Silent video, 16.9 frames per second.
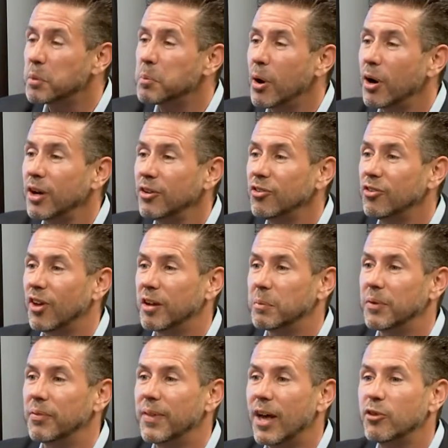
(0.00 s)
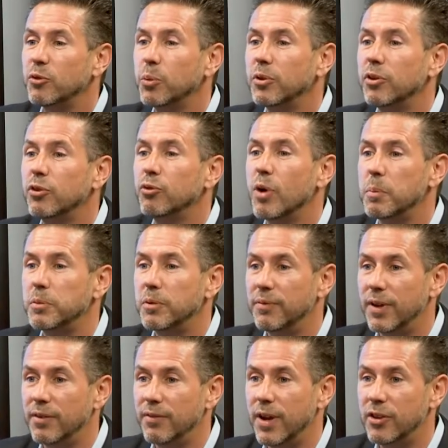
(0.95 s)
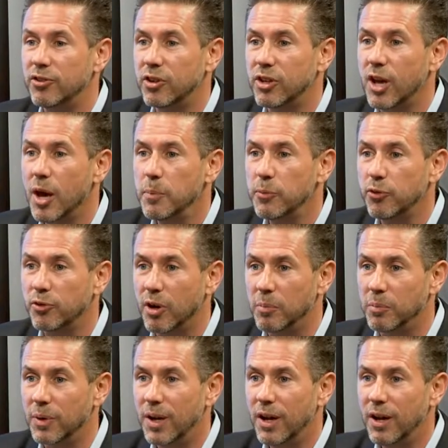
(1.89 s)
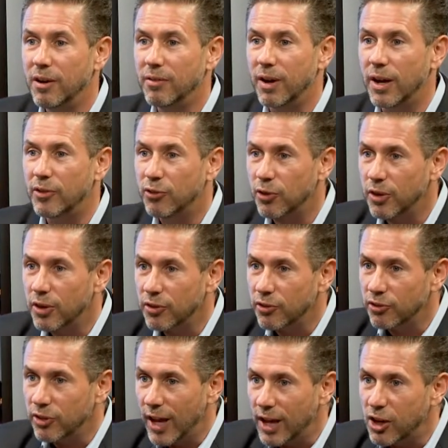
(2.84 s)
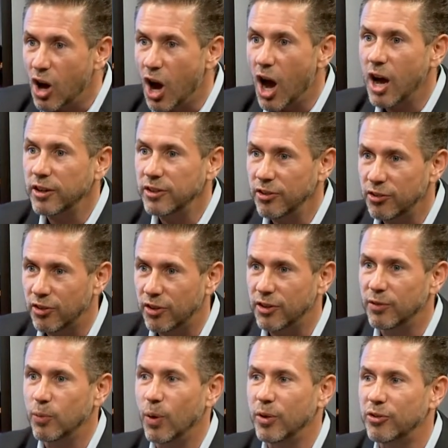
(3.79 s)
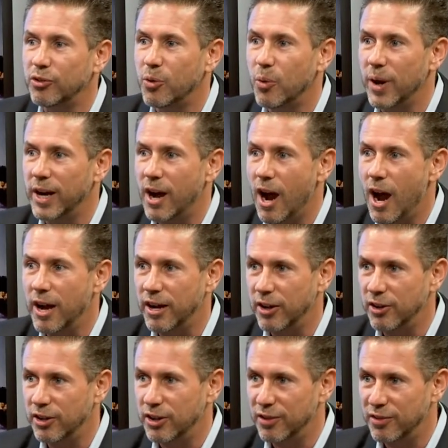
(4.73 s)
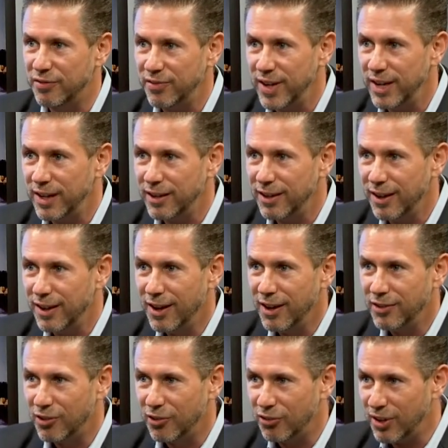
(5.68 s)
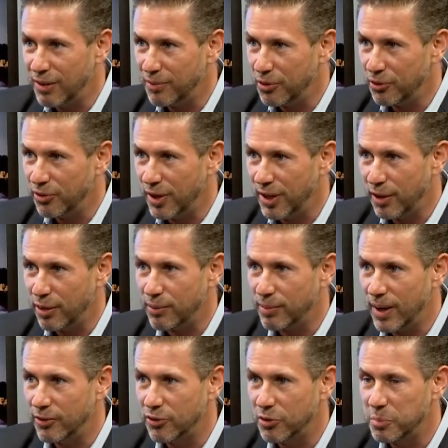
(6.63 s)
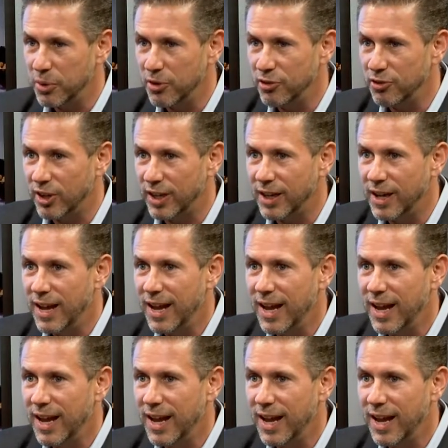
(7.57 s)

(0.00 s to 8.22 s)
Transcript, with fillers: market segment. That's where disruptive innovation comes from. Right? And so you can stay cognizant of what's going on under your feet to see if there's any threats emerging